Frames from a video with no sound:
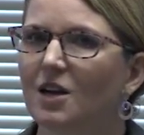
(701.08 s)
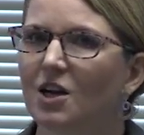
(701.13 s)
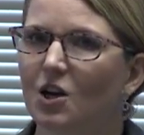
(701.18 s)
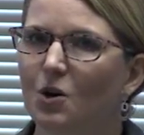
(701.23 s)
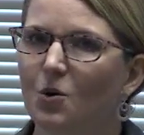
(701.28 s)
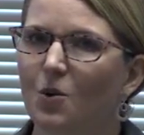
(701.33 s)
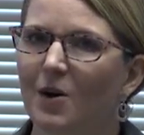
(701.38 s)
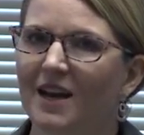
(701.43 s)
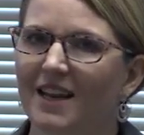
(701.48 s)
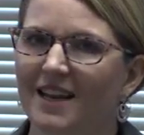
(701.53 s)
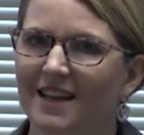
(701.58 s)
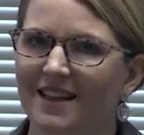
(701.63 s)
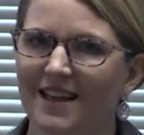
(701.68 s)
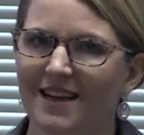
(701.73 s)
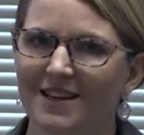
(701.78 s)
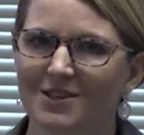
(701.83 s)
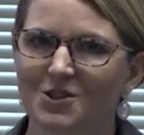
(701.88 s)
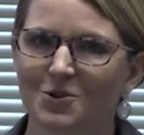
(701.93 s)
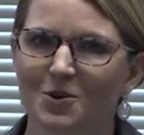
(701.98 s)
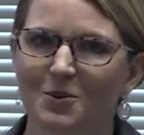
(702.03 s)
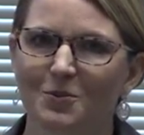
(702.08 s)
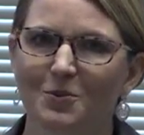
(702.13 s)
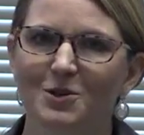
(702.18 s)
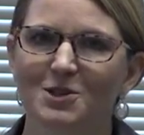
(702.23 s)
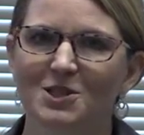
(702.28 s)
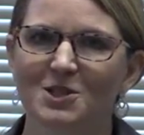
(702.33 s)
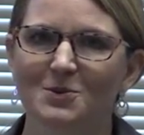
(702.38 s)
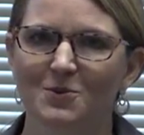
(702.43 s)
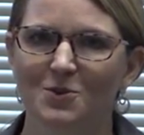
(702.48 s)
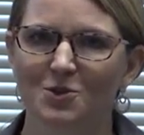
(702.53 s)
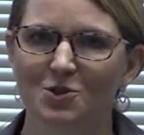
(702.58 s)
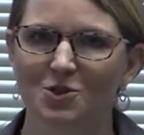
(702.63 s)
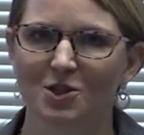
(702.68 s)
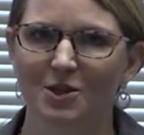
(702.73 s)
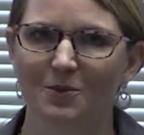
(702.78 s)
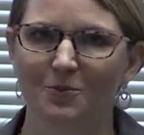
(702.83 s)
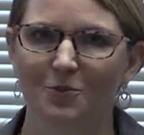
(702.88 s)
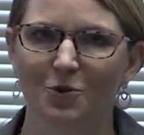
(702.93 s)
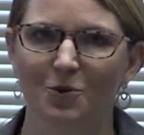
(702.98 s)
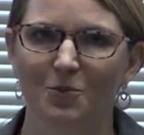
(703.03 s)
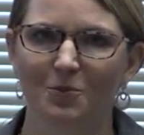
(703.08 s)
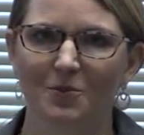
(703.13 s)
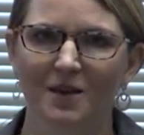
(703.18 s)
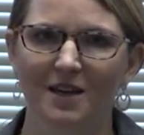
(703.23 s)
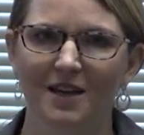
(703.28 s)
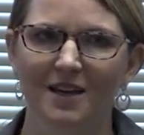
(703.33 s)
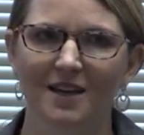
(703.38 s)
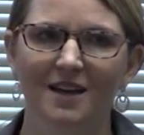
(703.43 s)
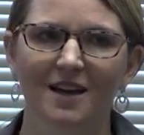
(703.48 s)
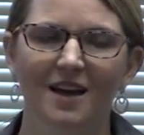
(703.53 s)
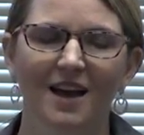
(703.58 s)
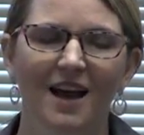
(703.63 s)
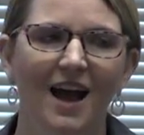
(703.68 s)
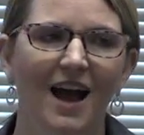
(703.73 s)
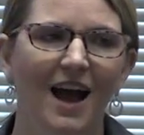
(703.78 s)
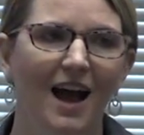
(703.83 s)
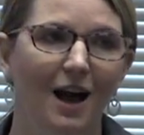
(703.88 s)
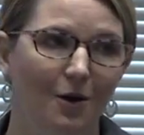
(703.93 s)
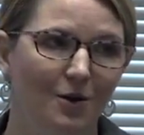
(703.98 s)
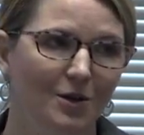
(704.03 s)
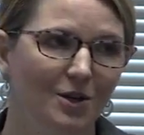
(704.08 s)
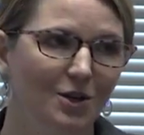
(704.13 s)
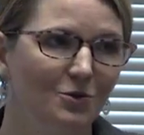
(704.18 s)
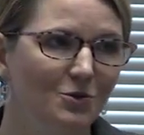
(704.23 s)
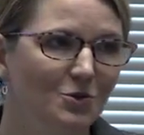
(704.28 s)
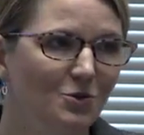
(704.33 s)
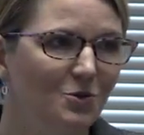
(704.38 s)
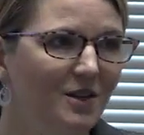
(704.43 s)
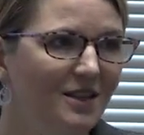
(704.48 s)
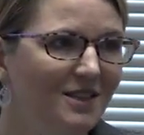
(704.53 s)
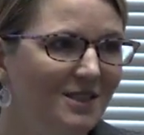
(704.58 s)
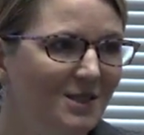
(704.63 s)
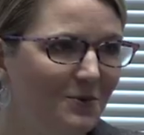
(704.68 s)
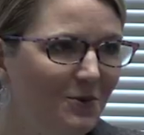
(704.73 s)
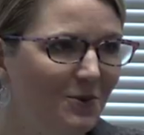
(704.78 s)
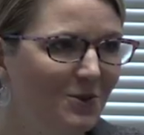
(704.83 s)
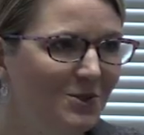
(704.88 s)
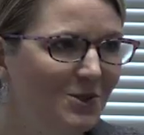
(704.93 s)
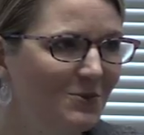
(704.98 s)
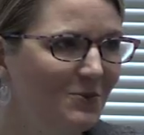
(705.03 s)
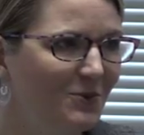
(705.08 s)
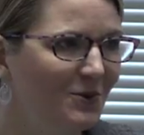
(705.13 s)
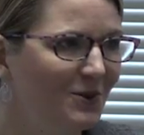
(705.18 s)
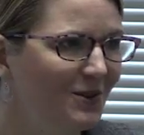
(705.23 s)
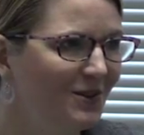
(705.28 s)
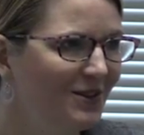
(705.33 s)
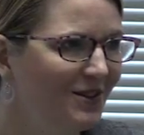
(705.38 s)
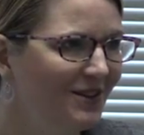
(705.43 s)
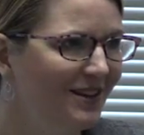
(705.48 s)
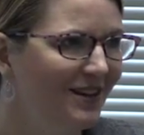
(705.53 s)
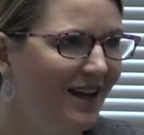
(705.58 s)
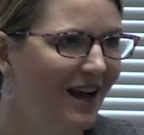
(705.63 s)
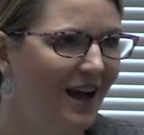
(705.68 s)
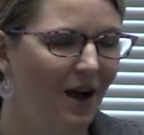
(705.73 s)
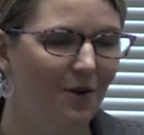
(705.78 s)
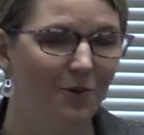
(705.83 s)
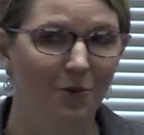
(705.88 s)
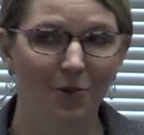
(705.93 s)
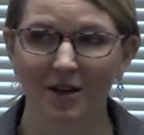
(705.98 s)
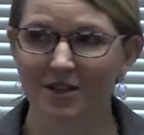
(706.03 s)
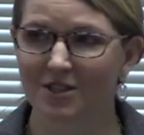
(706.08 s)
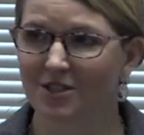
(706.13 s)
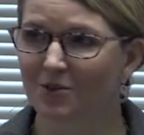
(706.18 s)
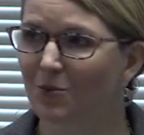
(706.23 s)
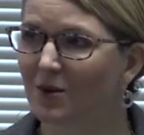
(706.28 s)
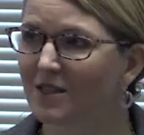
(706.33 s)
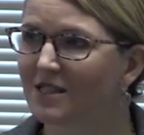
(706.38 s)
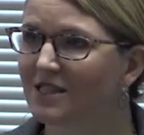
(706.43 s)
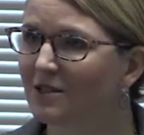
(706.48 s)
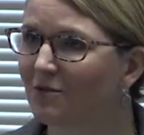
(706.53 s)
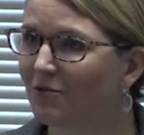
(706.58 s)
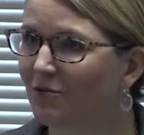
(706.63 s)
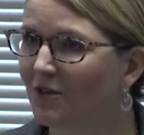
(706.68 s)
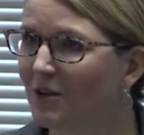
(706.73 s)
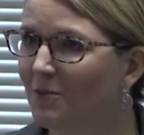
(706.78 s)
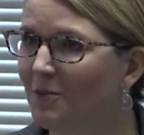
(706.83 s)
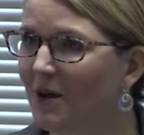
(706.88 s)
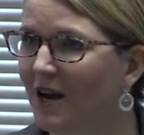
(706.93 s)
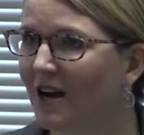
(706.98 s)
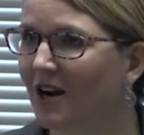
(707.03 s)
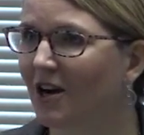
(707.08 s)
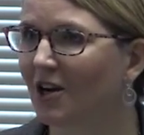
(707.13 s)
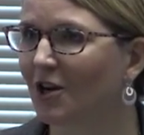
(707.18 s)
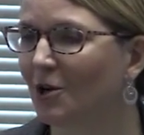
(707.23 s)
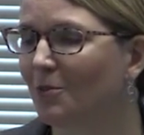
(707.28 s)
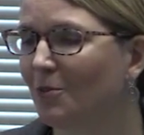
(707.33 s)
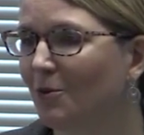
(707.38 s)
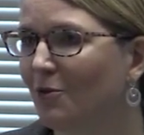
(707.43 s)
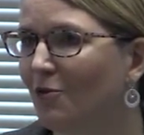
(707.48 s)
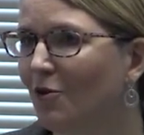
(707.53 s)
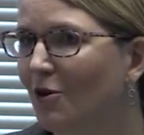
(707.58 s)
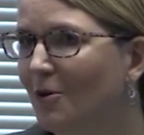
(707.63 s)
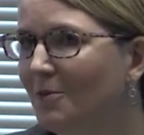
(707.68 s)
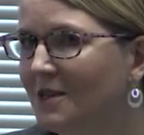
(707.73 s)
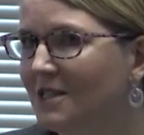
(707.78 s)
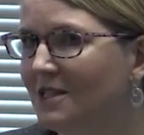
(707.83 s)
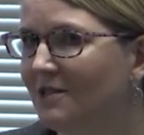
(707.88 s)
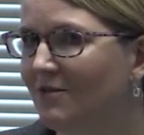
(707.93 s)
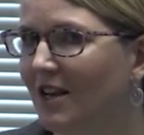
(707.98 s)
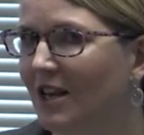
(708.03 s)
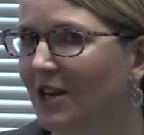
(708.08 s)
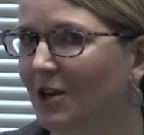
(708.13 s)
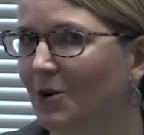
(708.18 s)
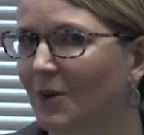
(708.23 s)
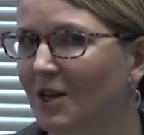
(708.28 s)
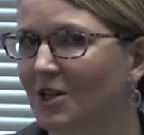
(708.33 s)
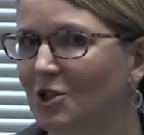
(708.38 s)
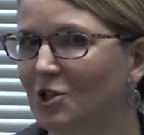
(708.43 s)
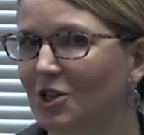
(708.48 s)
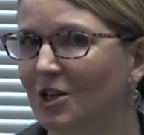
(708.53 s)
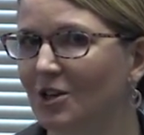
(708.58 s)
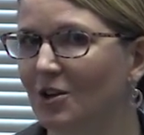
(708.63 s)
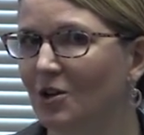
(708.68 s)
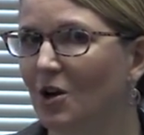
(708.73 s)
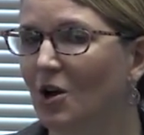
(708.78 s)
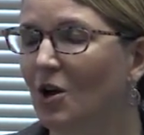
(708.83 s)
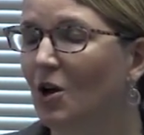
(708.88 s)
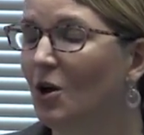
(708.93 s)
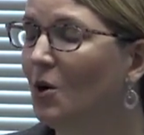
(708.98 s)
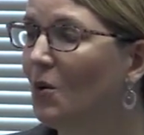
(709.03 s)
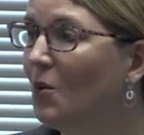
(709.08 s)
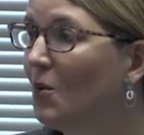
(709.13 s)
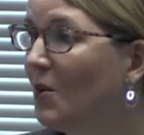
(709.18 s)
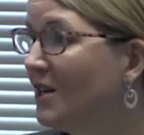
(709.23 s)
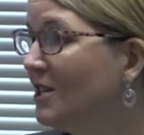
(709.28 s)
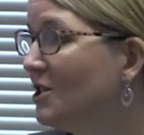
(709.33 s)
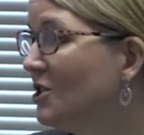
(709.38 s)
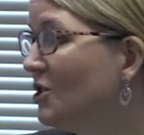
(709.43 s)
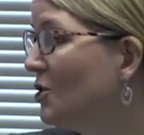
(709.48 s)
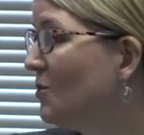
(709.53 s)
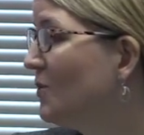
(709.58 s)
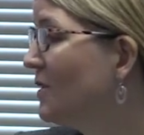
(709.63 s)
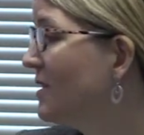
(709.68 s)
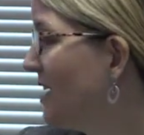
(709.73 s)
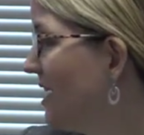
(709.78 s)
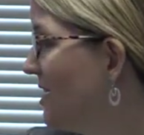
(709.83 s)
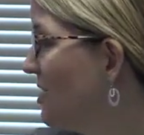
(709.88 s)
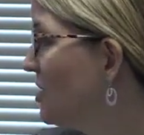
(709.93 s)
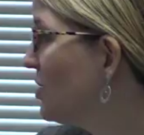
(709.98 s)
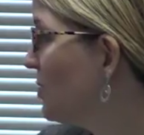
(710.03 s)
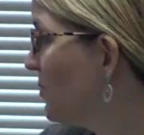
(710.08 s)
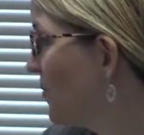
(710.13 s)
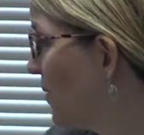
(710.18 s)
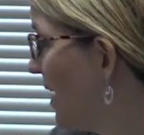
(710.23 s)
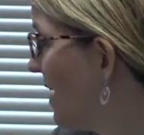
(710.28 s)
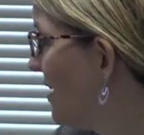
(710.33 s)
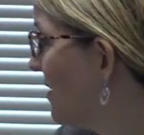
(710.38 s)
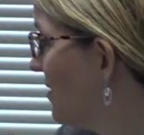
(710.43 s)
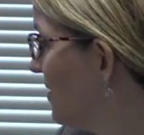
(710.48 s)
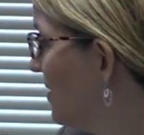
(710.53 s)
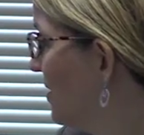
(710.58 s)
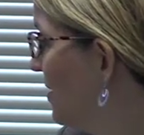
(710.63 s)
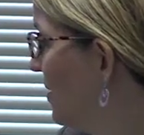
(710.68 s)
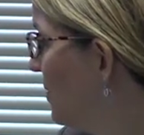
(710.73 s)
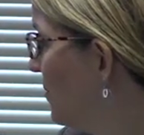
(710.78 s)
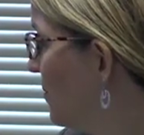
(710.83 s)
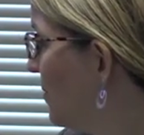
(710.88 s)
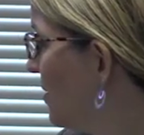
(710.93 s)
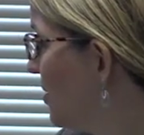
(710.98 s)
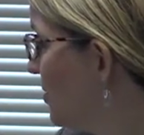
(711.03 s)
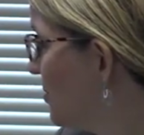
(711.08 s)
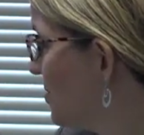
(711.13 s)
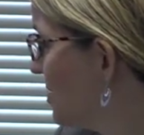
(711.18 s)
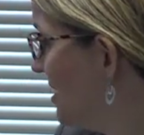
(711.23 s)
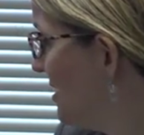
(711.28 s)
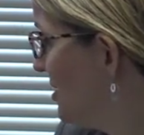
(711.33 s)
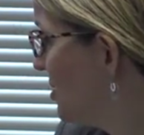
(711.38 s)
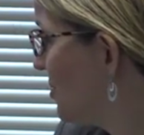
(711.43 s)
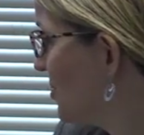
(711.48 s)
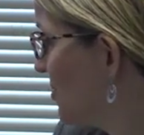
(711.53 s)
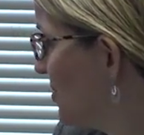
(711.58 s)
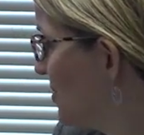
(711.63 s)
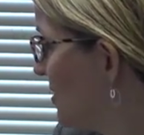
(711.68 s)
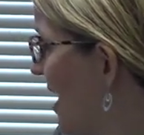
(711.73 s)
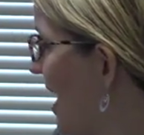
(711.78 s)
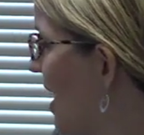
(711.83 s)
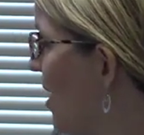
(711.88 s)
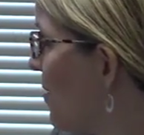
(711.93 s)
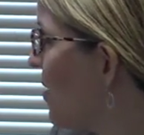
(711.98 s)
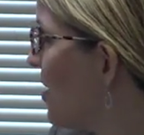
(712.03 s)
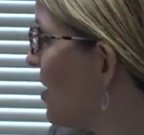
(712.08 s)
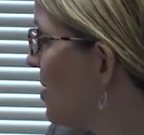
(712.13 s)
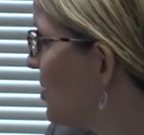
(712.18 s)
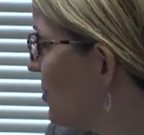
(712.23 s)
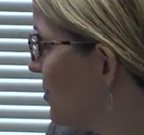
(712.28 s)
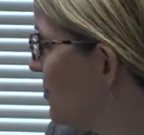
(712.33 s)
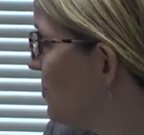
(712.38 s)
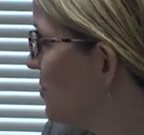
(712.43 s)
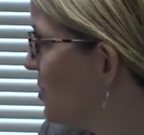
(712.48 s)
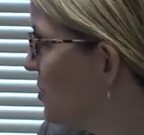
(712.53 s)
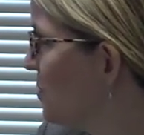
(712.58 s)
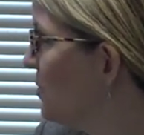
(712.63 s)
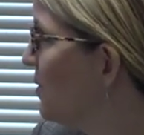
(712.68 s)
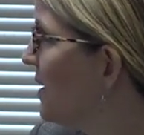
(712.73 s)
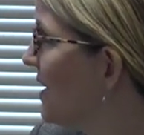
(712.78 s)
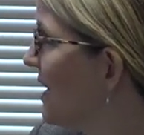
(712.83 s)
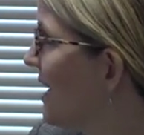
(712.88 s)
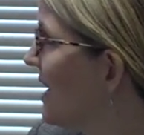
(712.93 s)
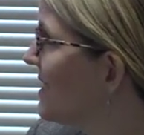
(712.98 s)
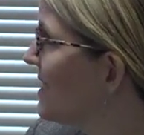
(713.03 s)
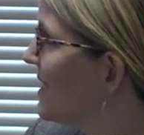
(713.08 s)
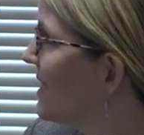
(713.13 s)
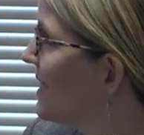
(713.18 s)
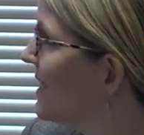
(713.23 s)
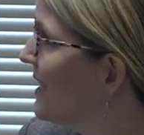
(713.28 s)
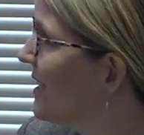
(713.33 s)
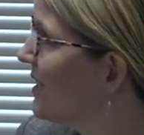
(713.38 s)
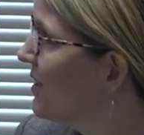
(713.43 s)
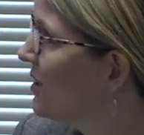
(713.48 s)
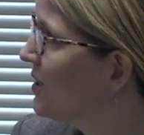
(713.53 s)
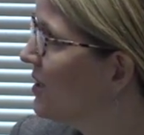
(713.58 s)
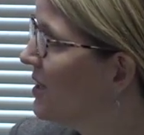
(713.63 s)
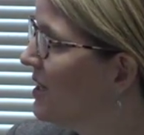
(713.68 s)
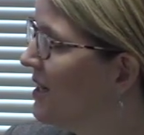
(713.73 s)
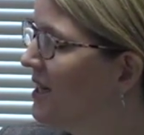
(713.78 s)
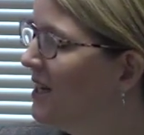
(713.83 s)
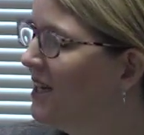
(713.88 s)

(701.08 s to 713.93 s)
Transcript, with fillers: Equating that to a principalship would be, how are you doing as a principal? What, what's the feedback on your performance evaluation? What is your retention rate with your teachers? How are you doing as a leader